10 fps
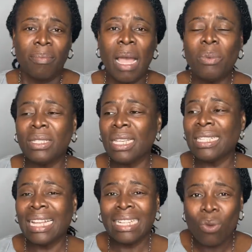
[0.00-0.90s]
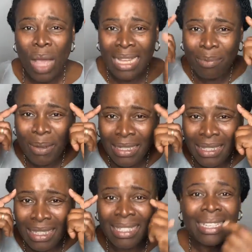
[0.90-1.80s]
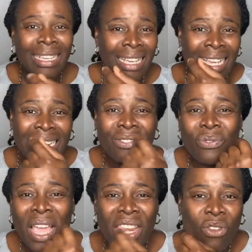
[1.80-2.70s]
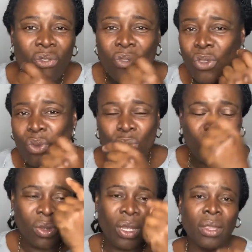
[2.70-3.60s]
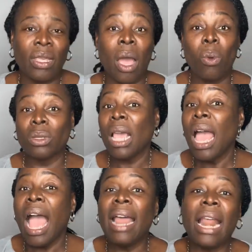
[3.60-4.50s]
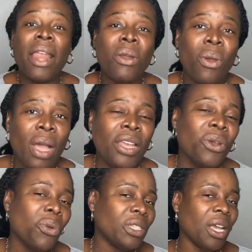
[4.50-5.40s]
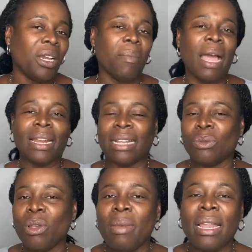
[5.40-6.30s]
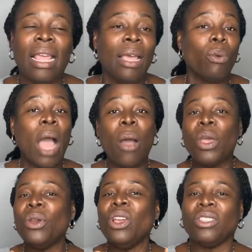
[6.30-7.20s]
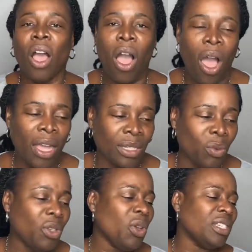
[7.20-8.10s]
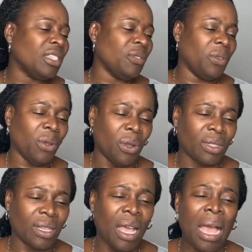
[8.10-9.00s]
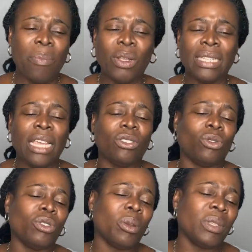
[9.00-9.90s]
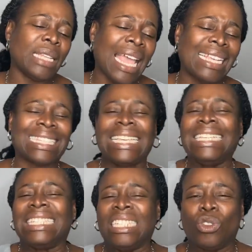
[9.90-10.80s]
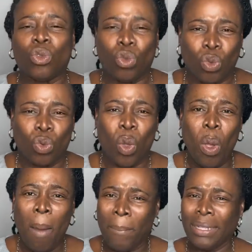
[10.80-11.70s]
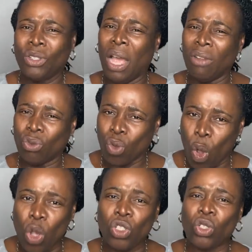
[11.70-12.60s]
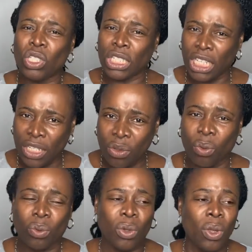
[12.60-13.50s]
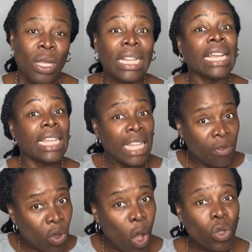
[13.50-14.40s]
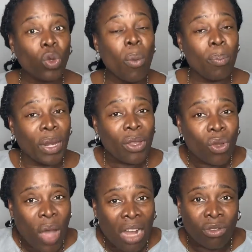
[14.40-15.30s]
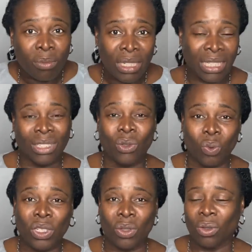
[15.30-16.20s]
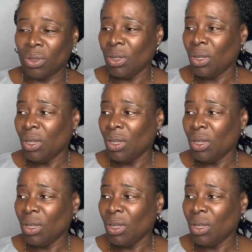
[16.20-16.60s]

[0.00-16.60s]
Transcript: The Bible says that the wise person is very few in their words. And I know, we're talking about it as women, and we know it's hard. We know it's difficult. I'm not telling you to do something that is easy to do, but you have to consciously know that if God don't bring you out from this situation,